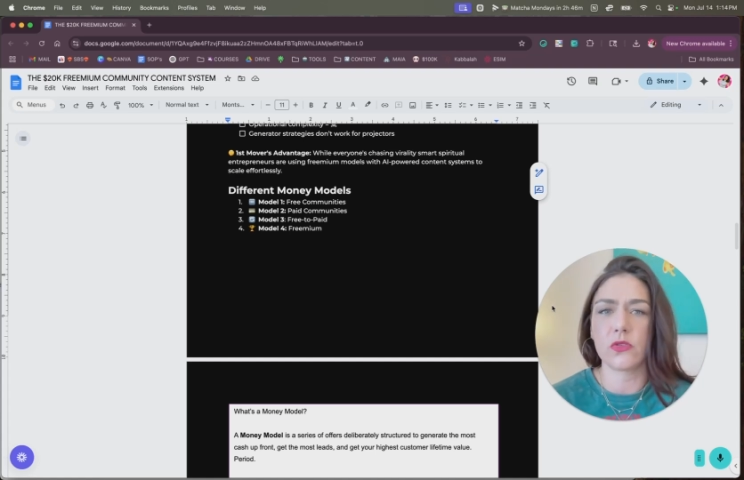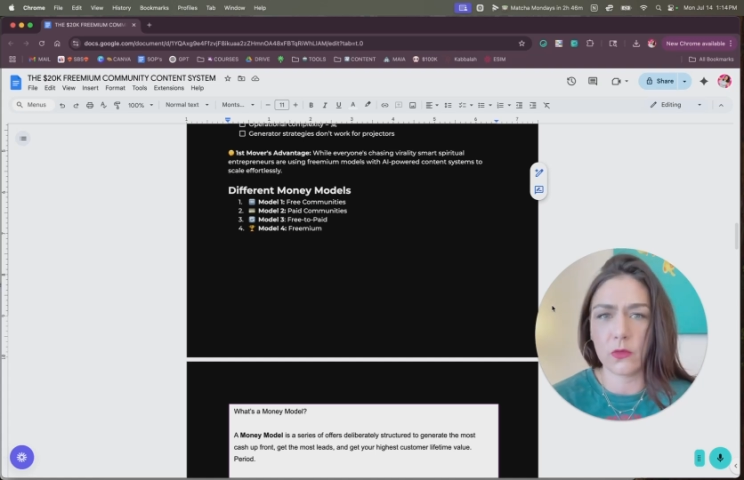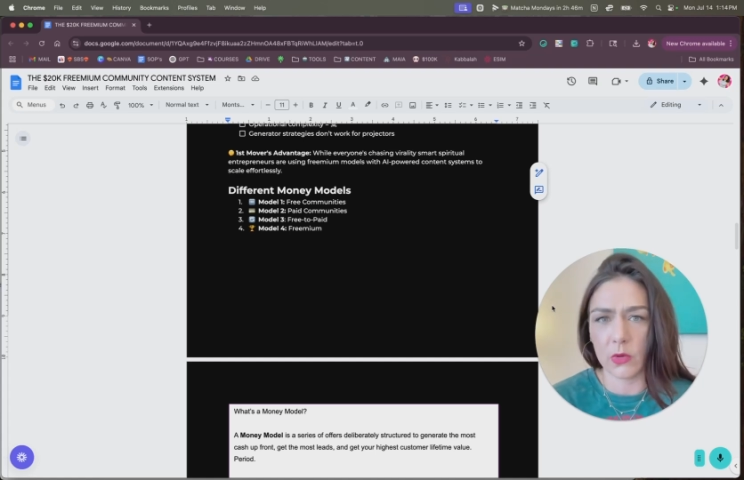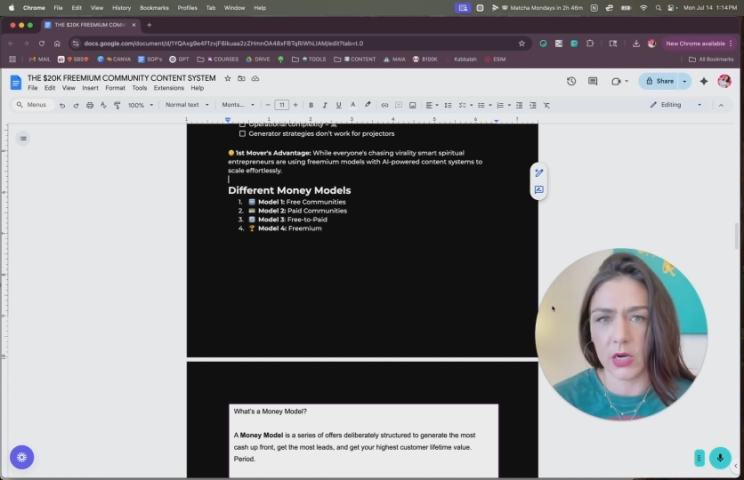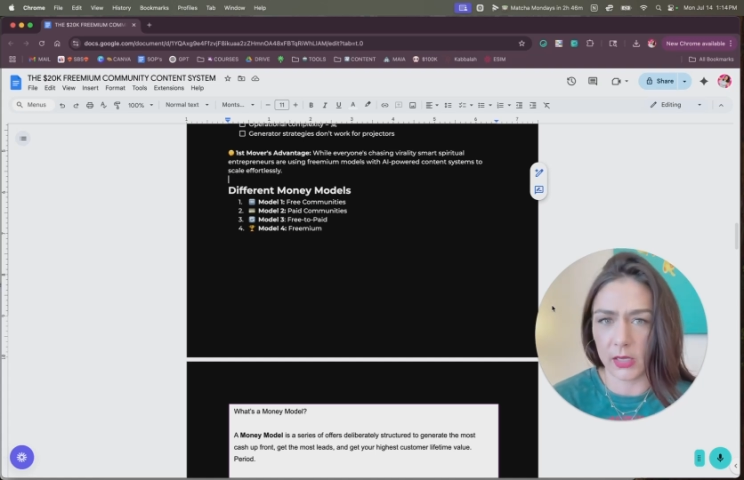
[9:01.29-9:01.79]
to
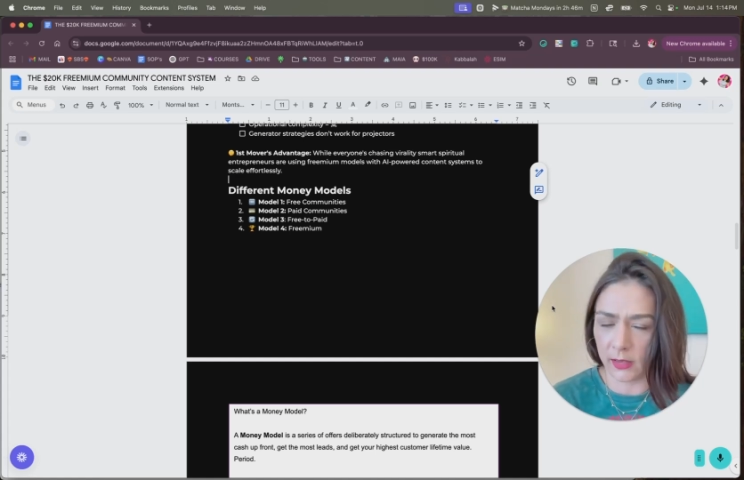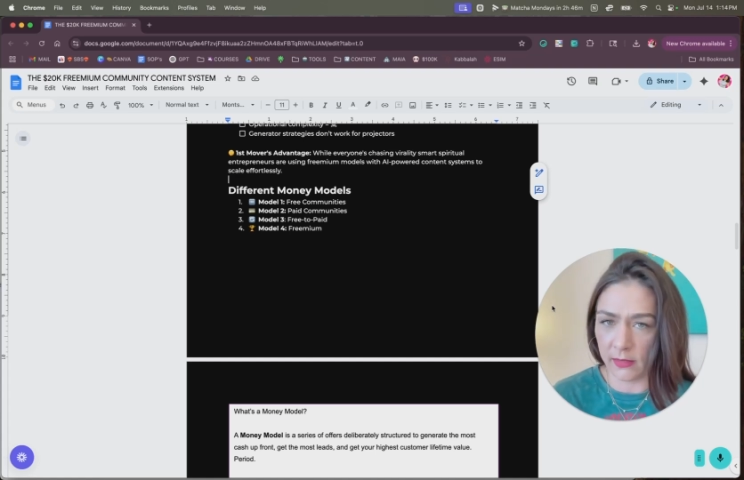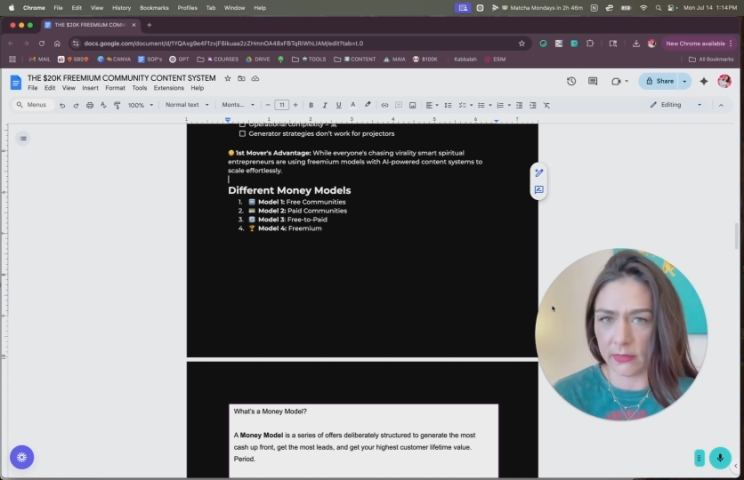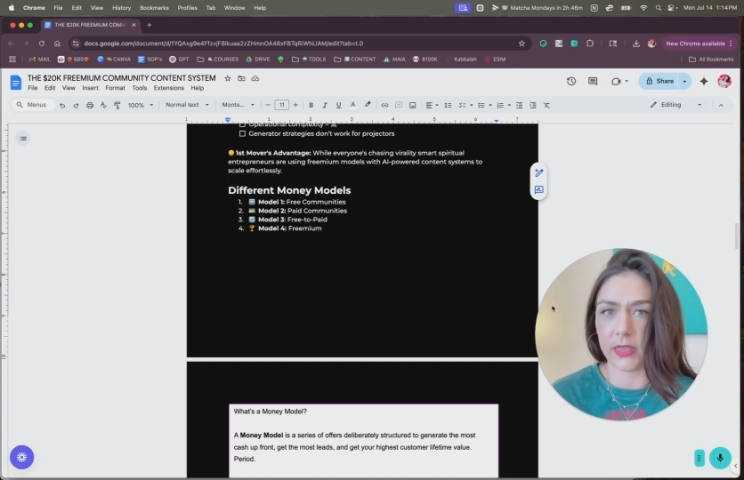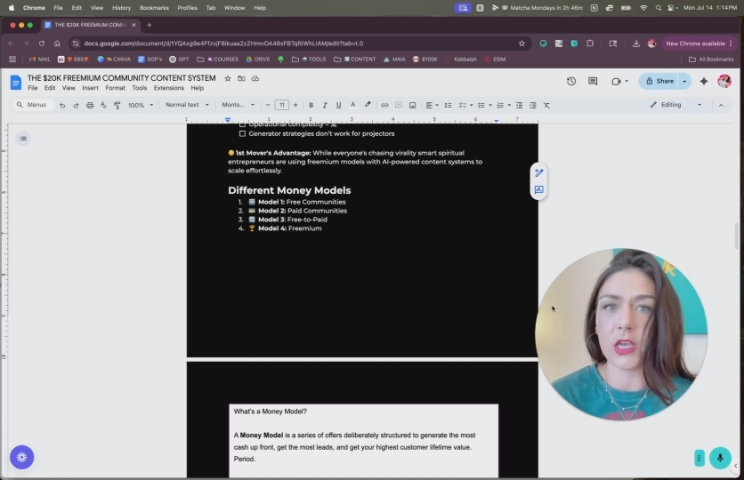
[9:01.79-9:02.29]
do the work
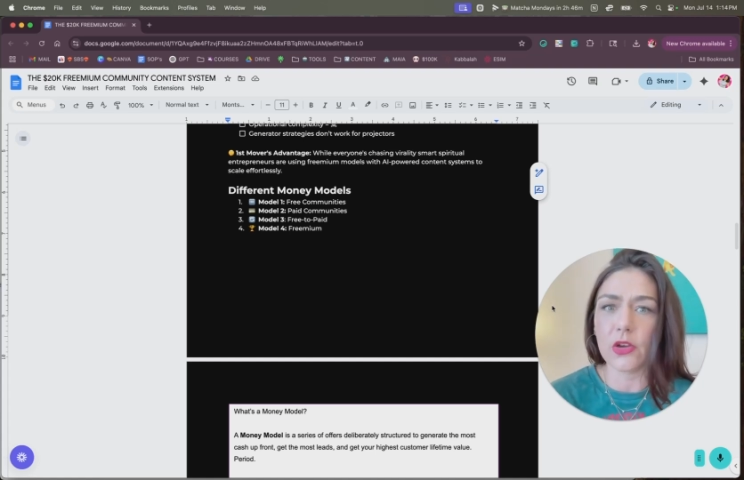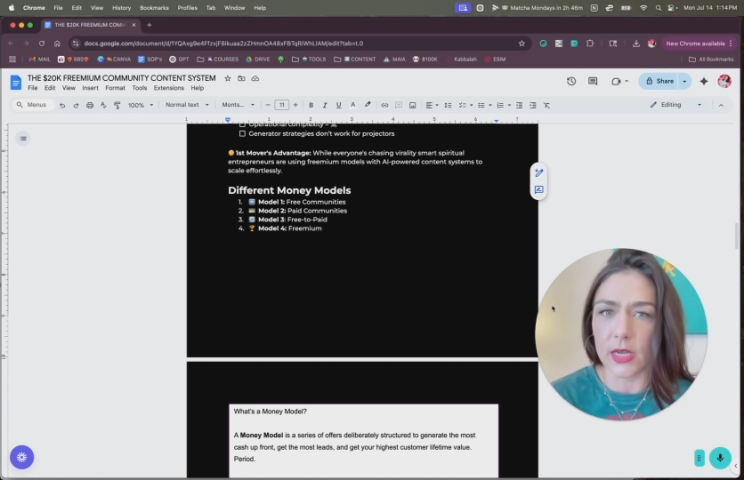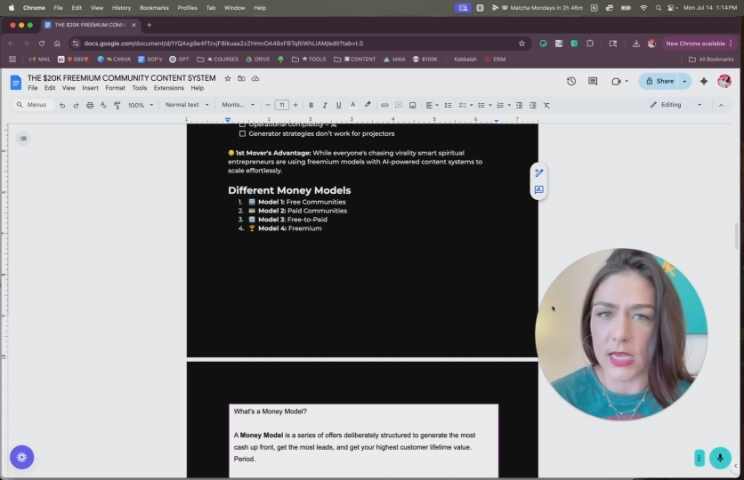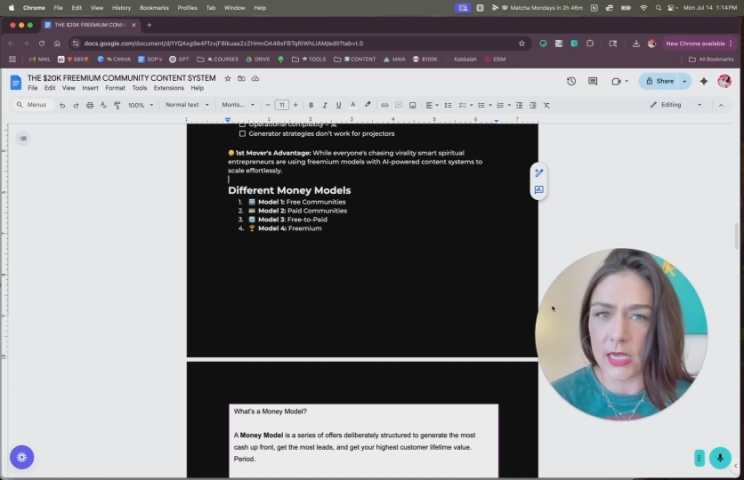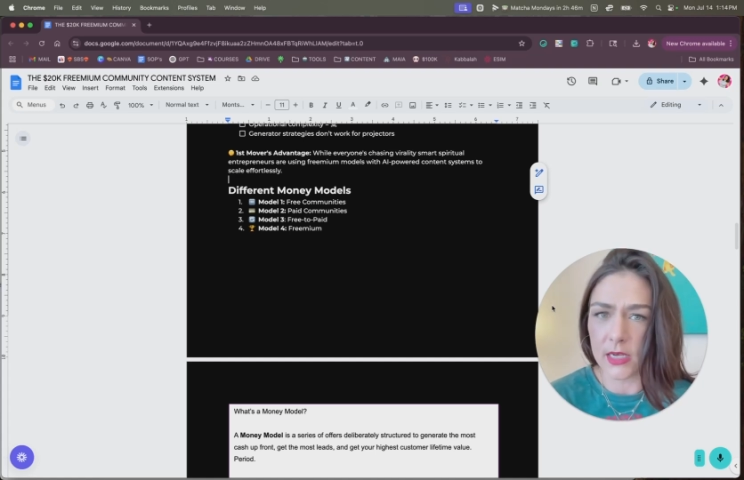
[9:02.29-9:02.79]
in
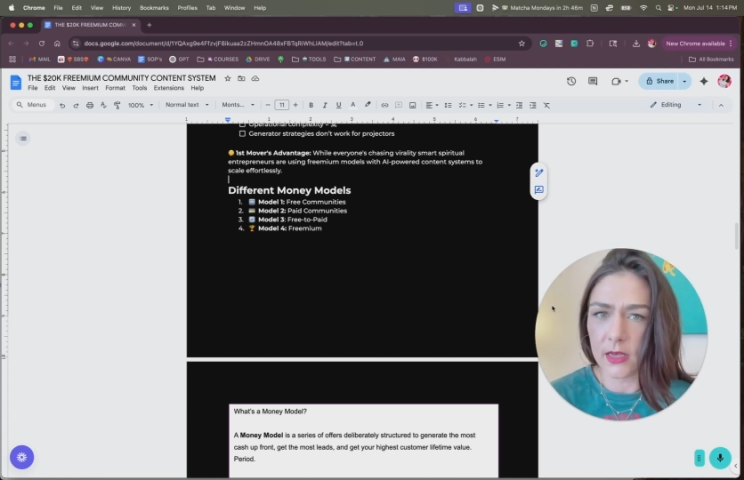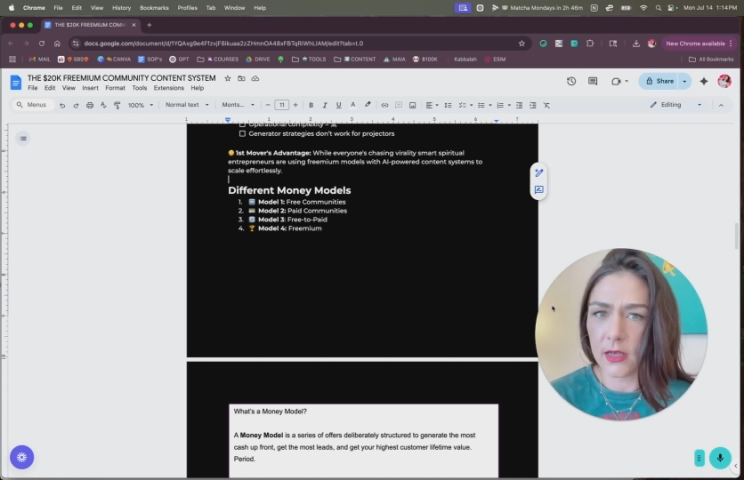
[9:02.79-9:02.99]
theory,